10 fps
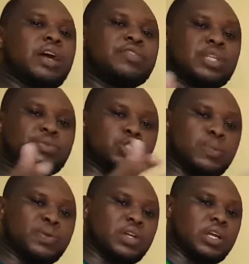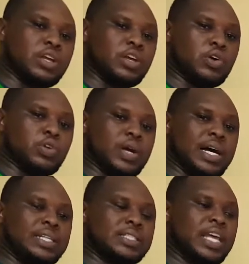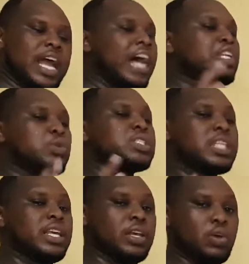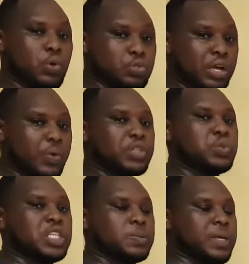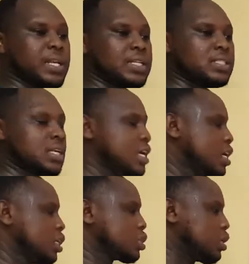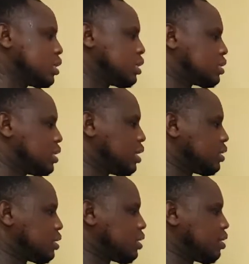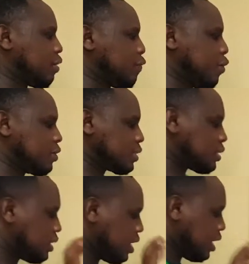have some soap on your hands, and you see what you are going to experience. So the force